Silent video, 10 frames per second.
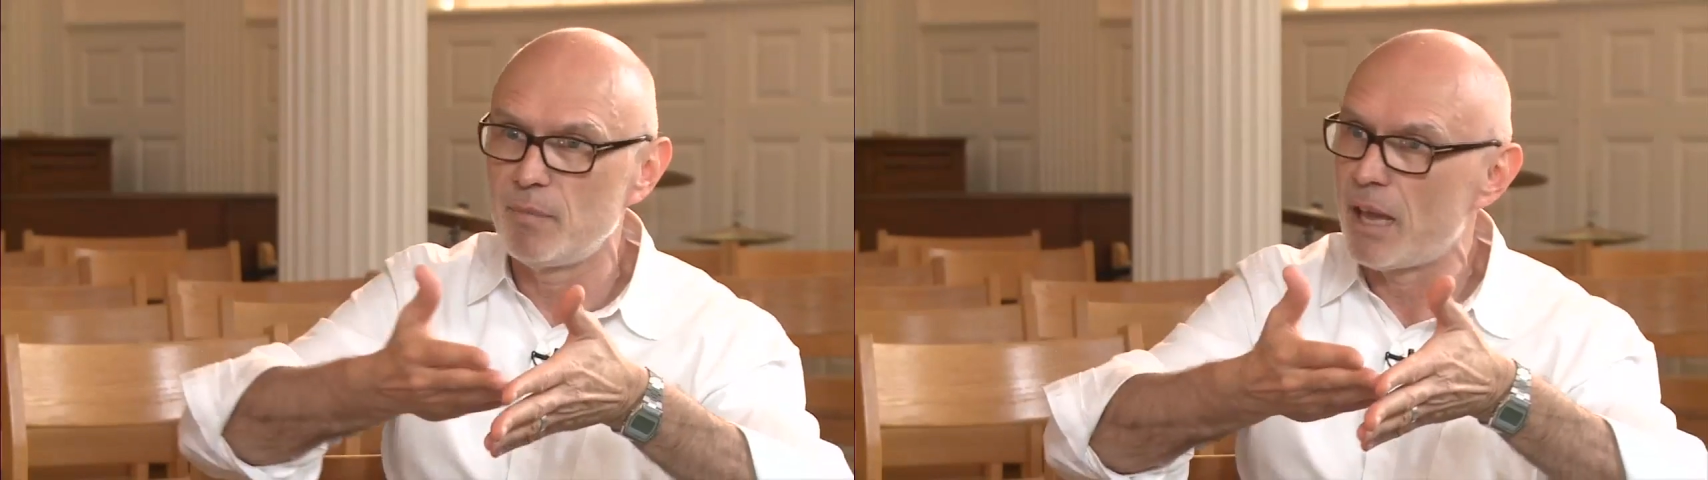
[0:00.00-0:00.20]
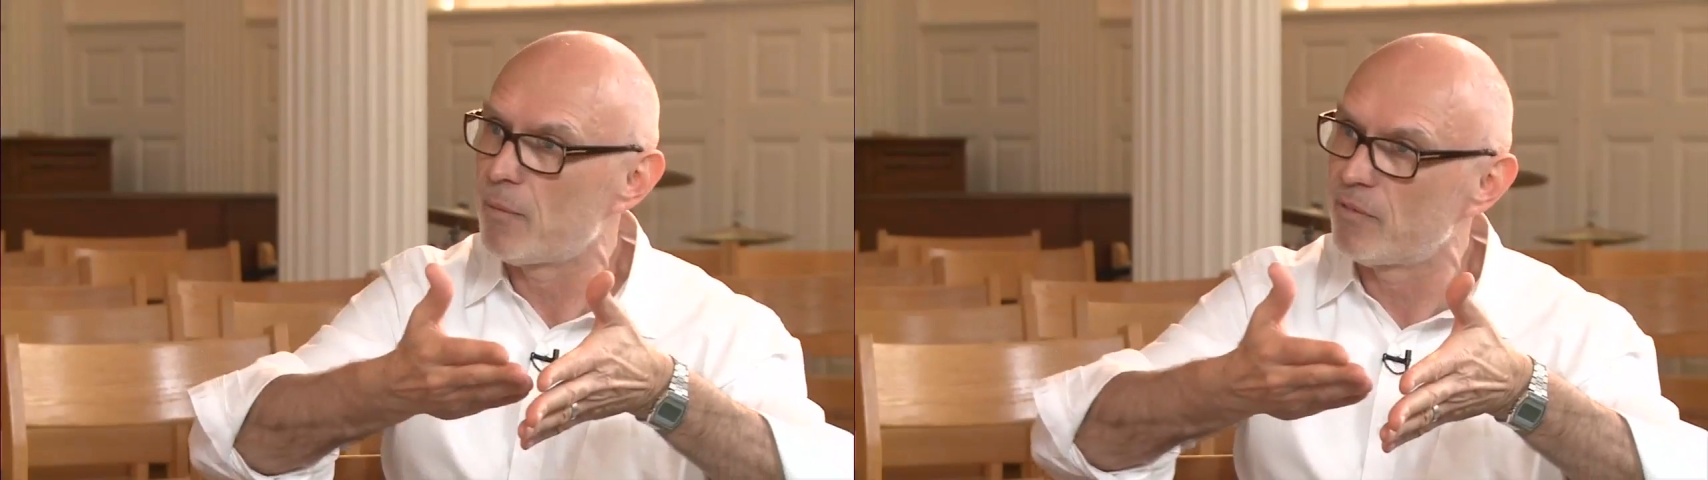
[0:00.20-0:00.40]

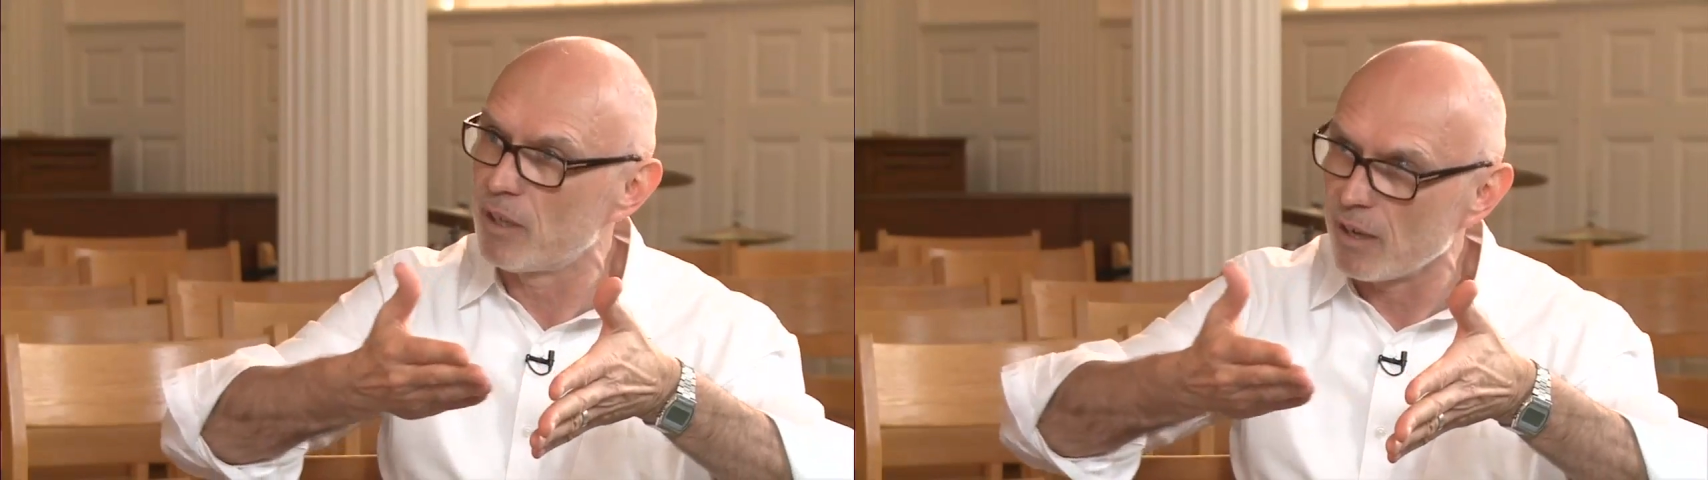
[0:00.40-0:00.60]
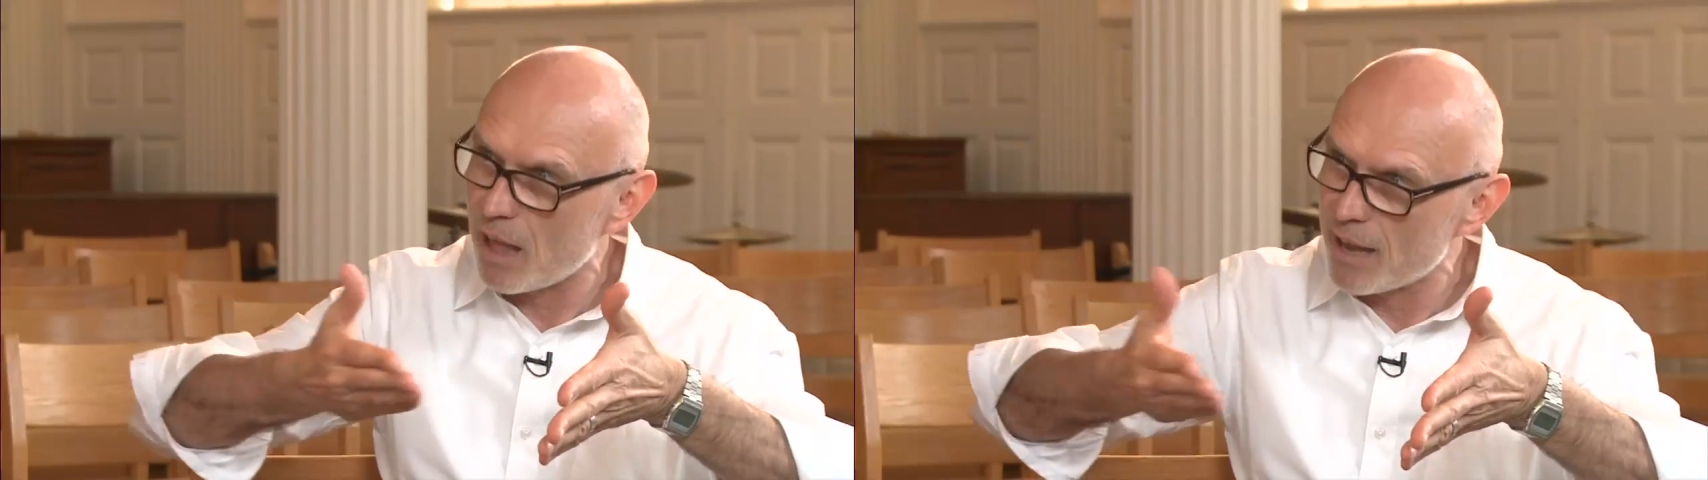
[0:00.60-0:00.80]
name of
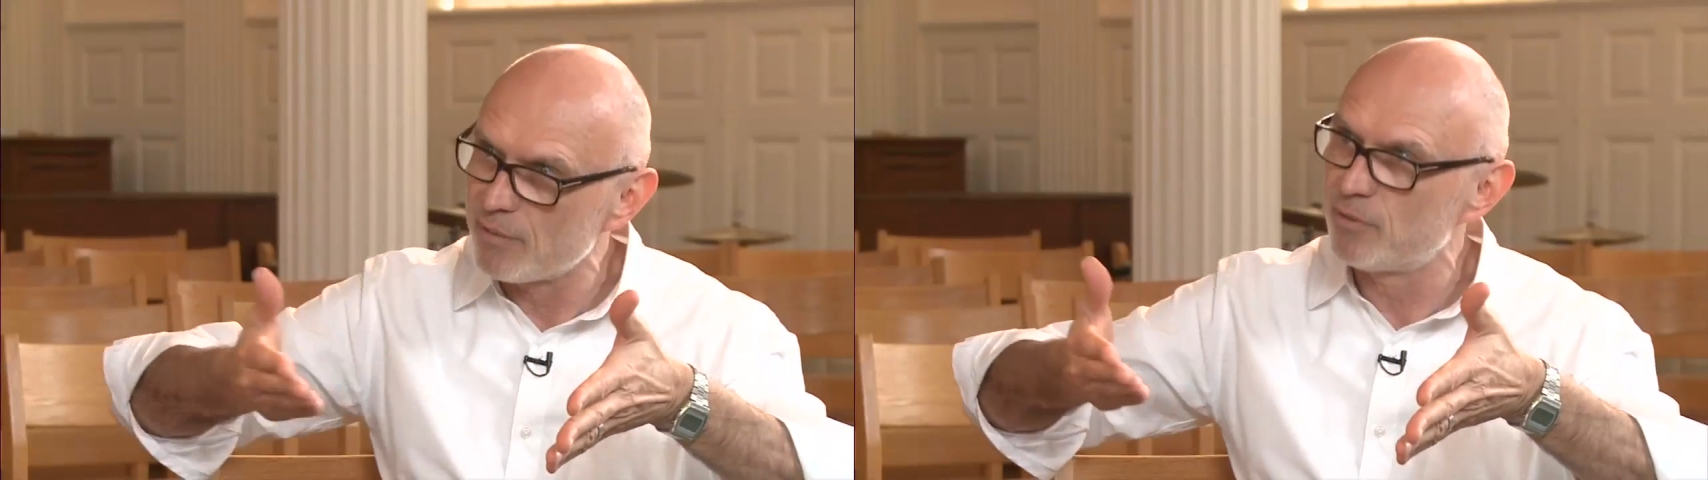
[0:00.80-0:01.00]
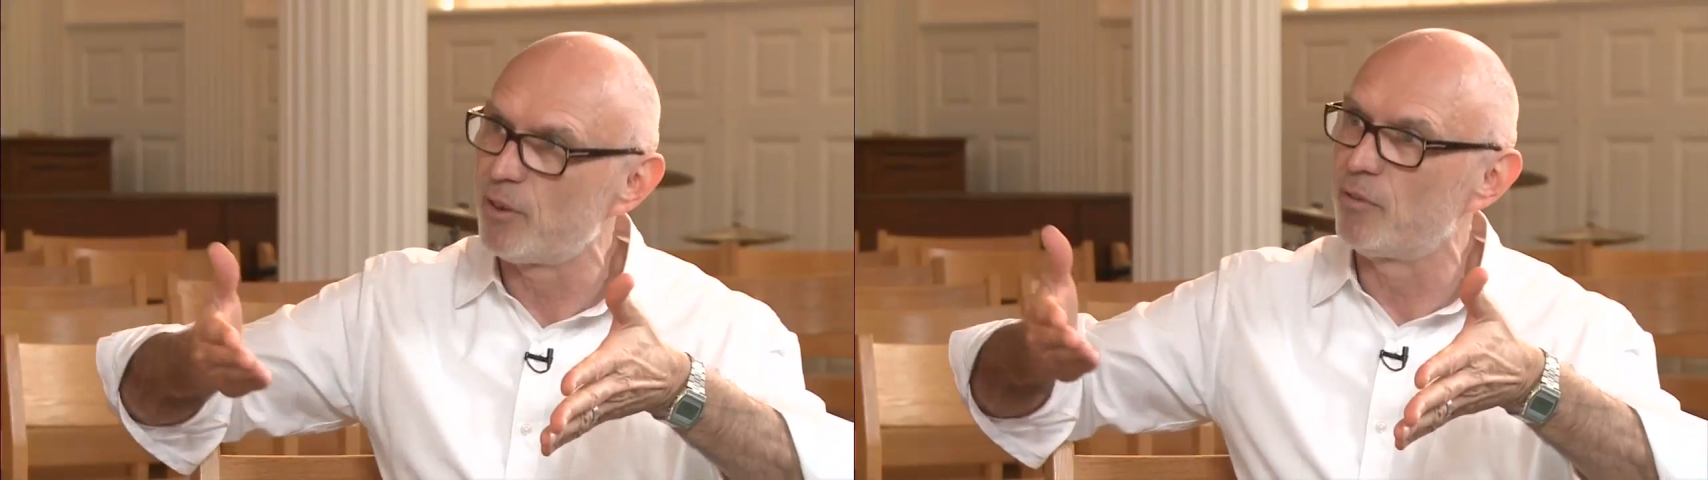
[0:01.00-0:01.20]
the
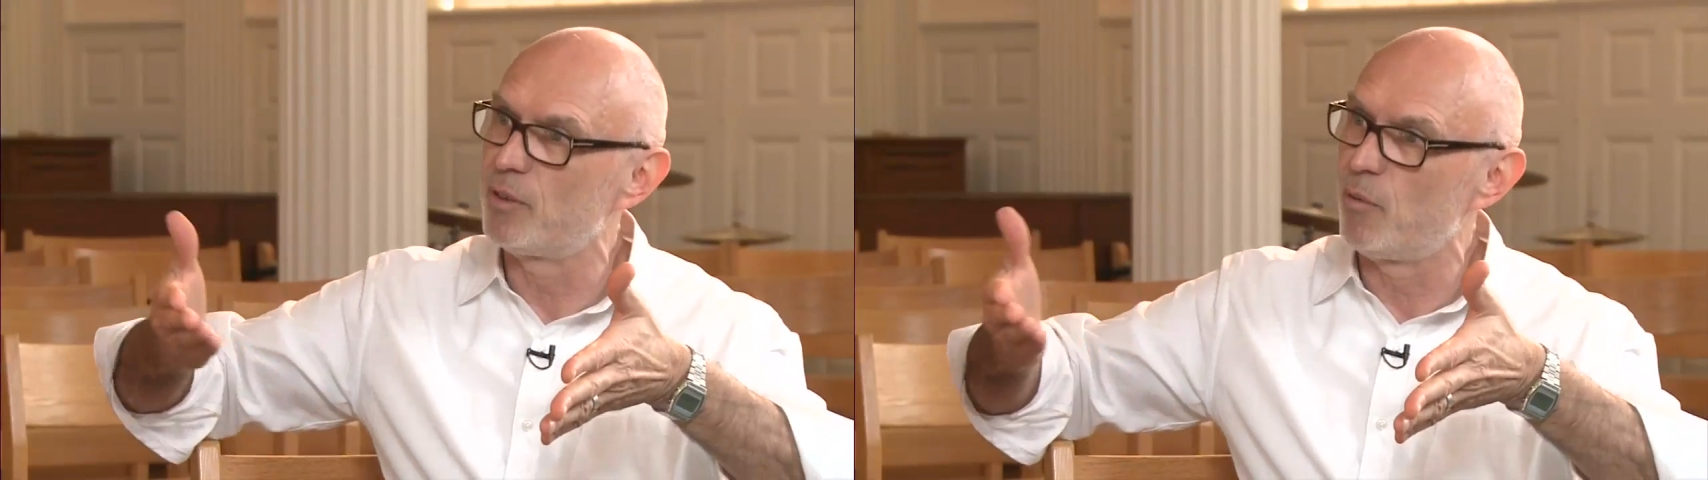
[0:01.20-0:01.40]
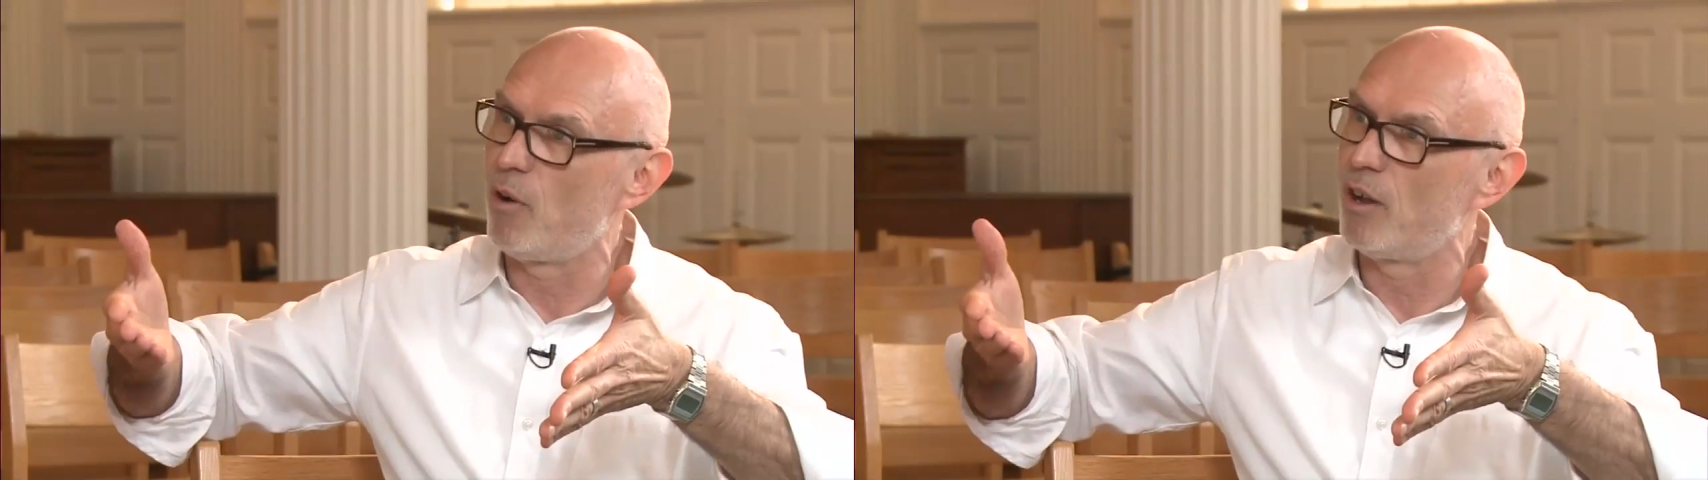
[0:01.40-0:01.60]
life of
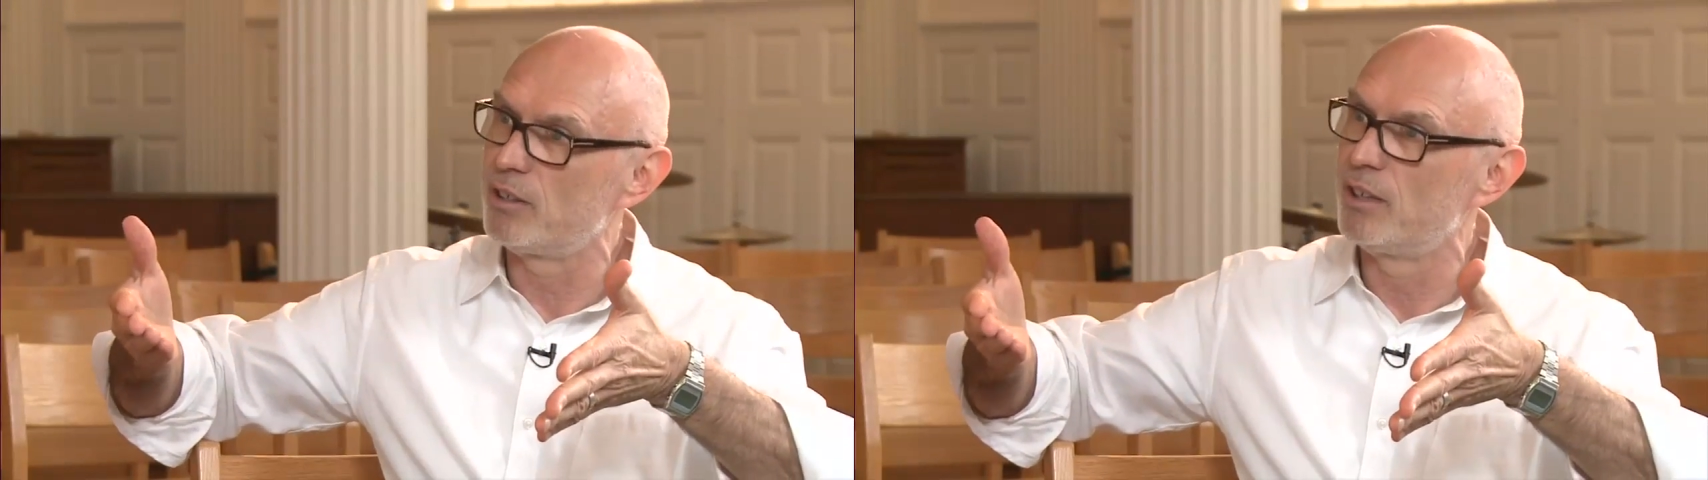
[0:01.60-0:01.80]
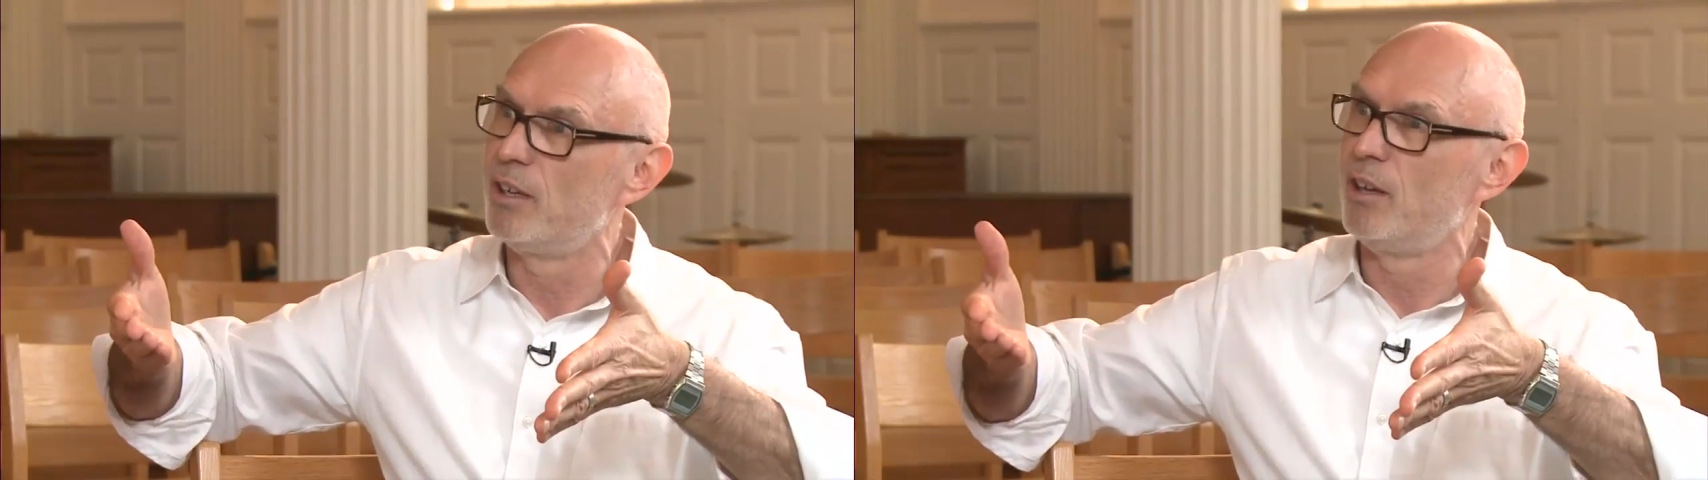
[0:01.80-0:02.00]
the one